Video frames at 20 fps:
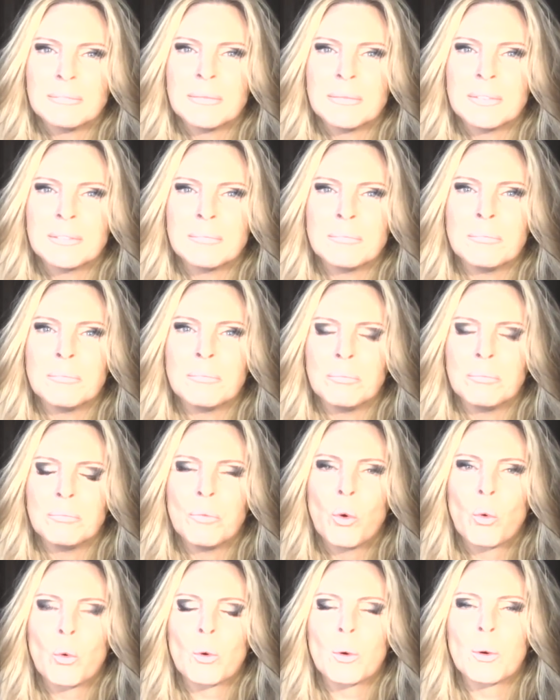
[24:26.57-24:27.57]

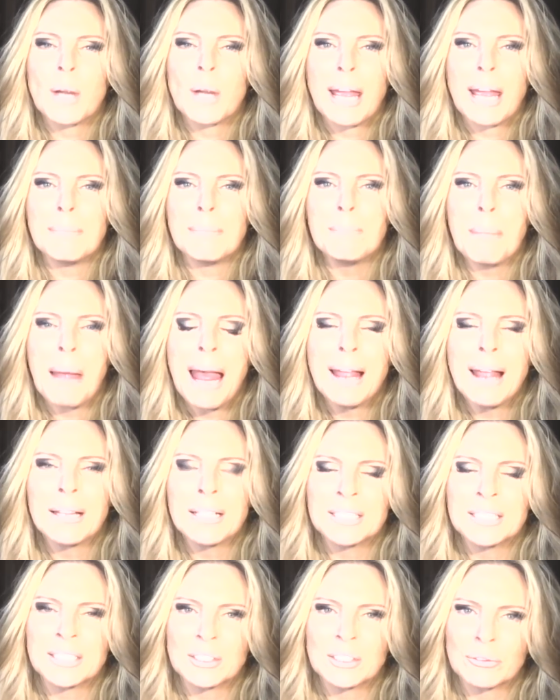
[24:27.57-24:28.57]
more at
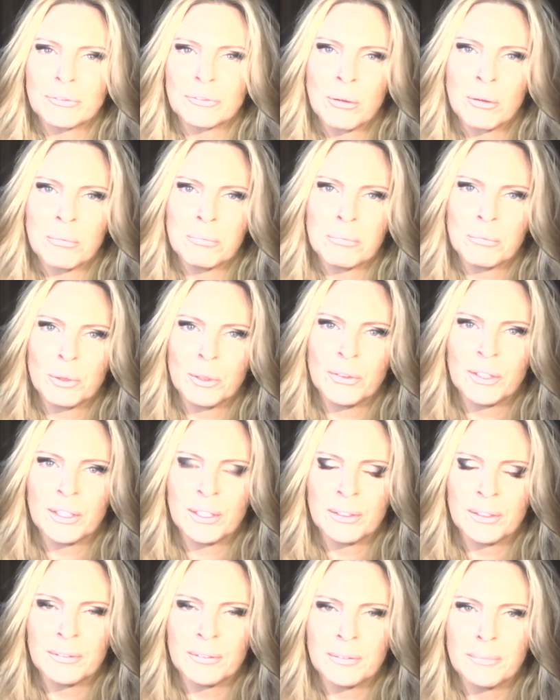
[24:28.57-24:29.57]
balance from
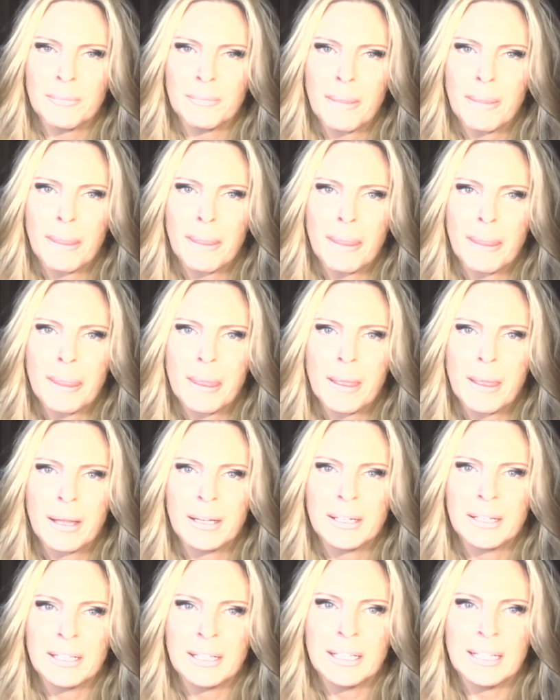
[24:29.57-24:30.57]
within.
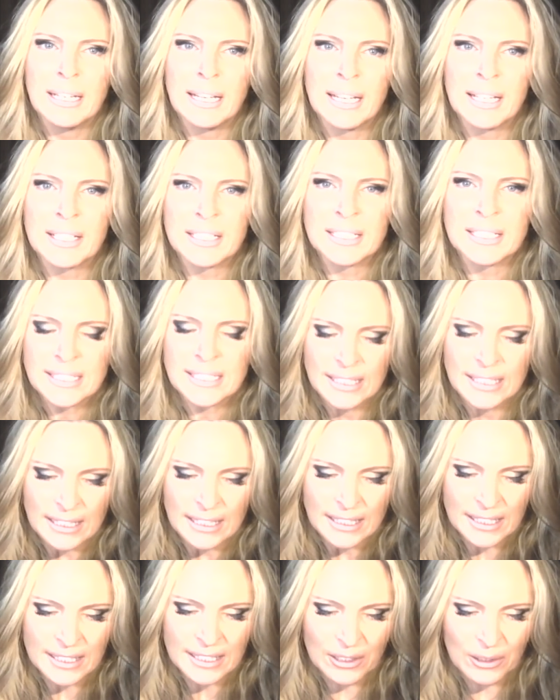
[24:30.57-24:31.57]
It is,
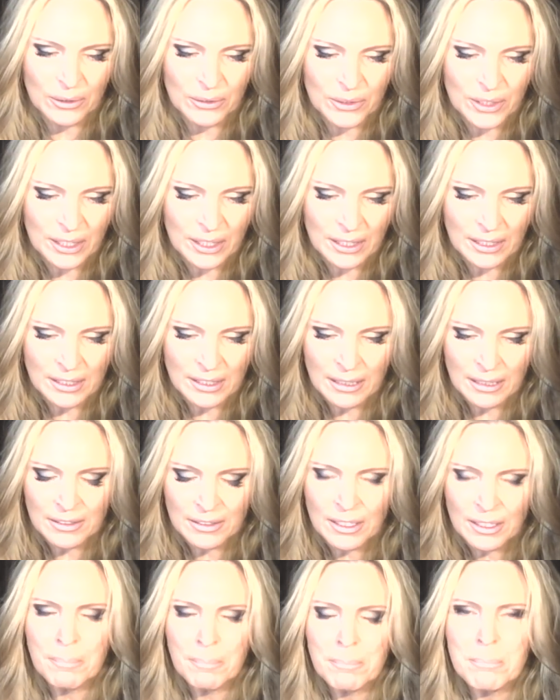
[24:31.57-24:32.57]

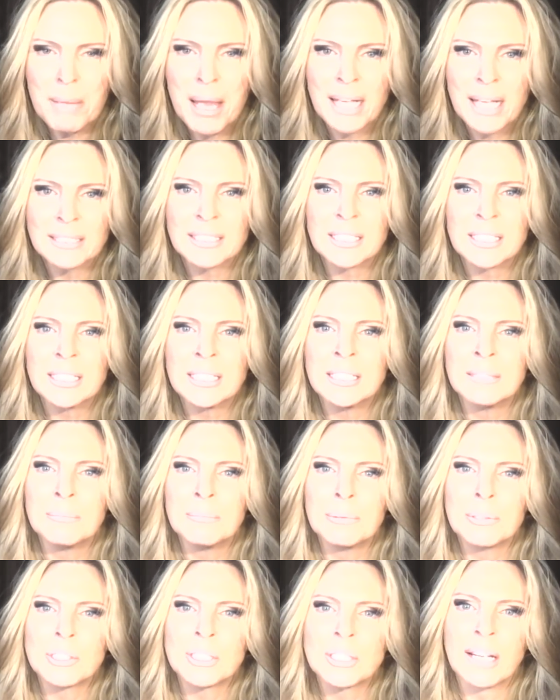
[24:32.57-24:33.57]
the masculine
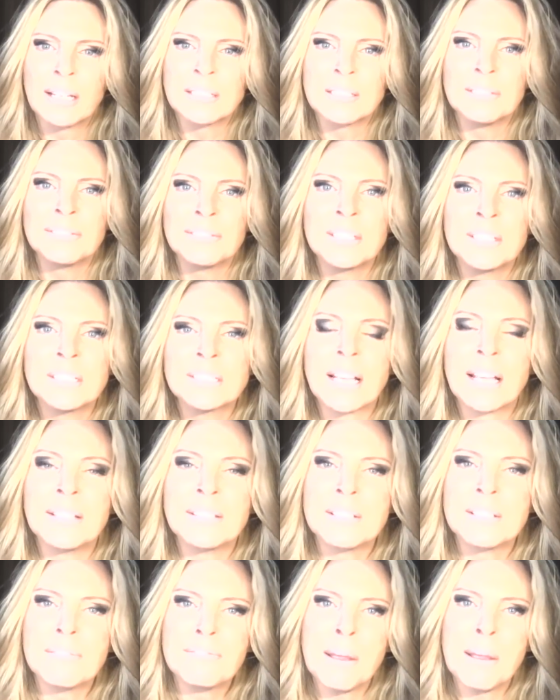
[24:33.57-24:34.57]
protectiveness
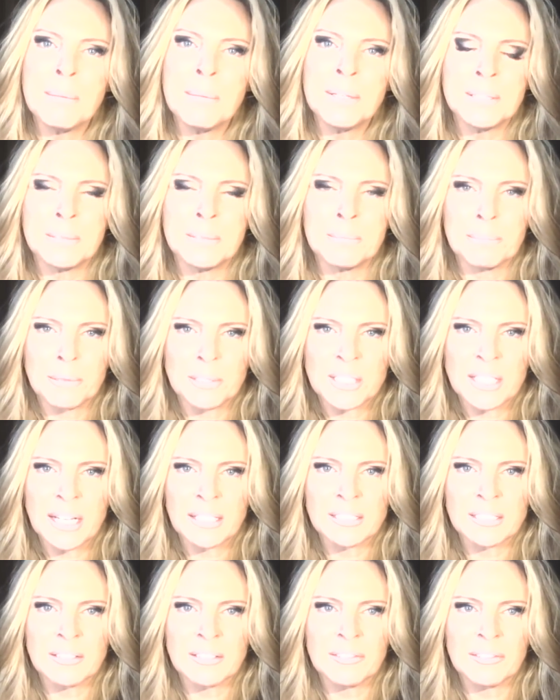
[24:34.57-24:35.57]
and the feminine
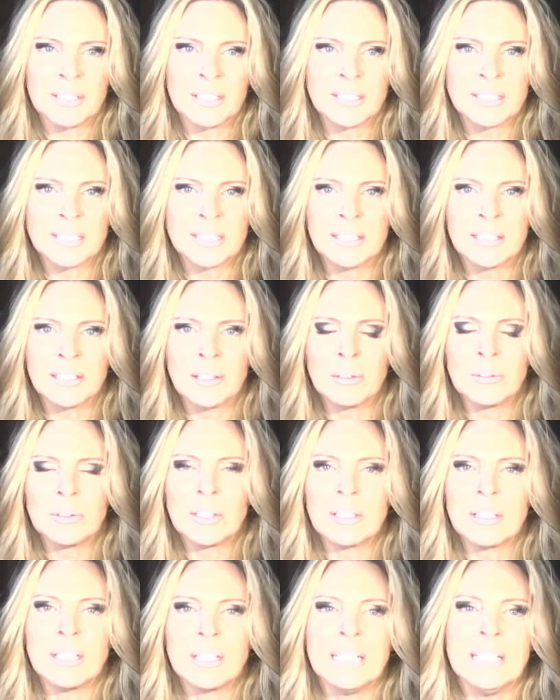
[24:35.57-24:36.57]
protectiveness,
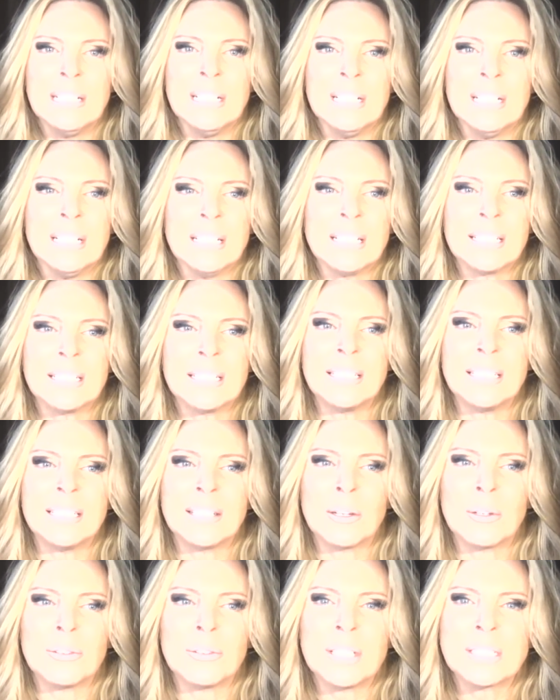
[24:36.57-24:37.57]

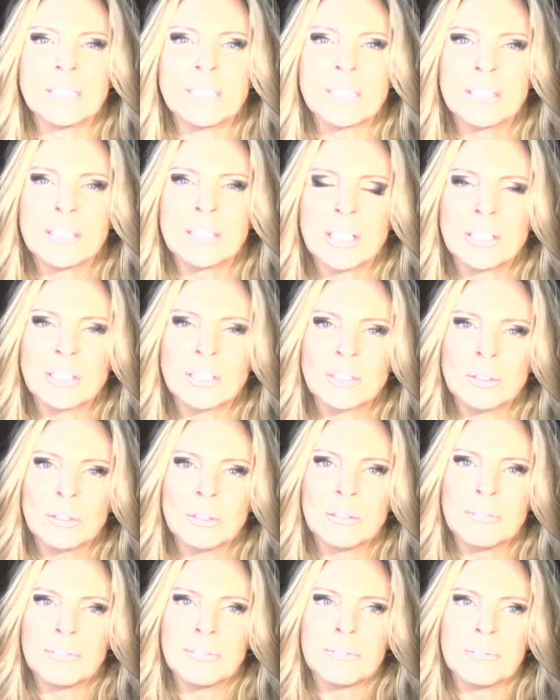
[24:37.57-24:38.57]
this sort
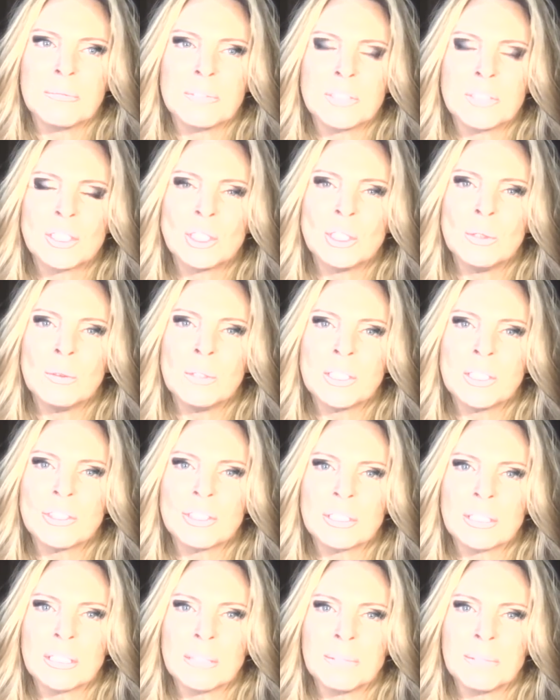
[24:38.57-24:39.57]
of
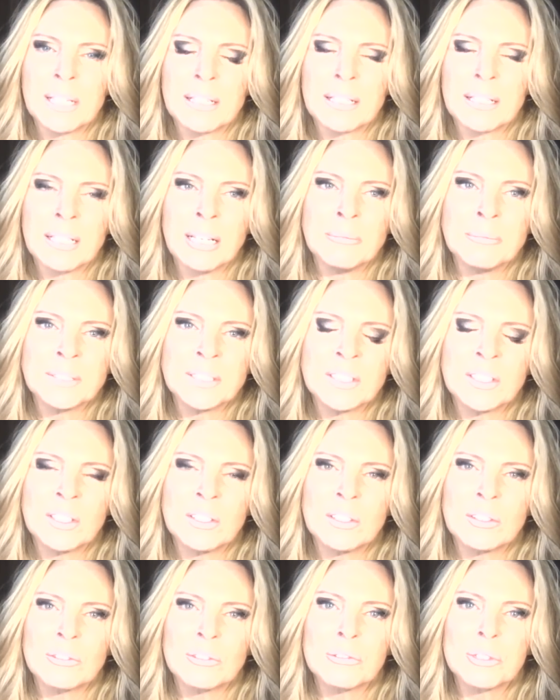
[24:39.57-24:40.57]
stewardship that comes
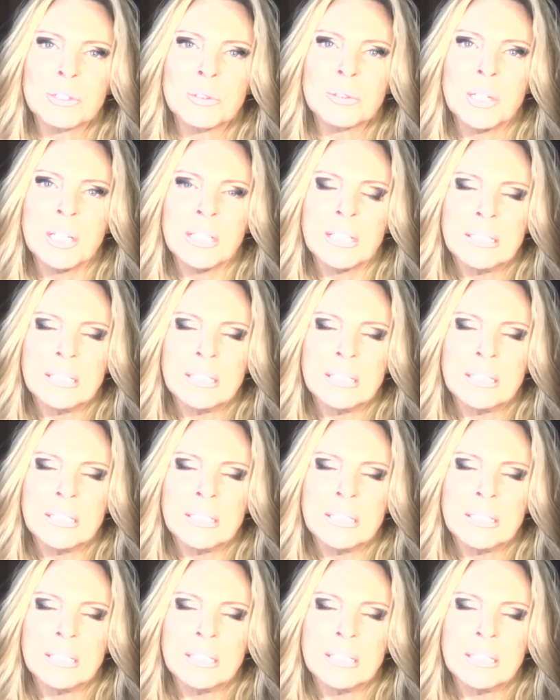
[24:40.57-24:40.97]
in through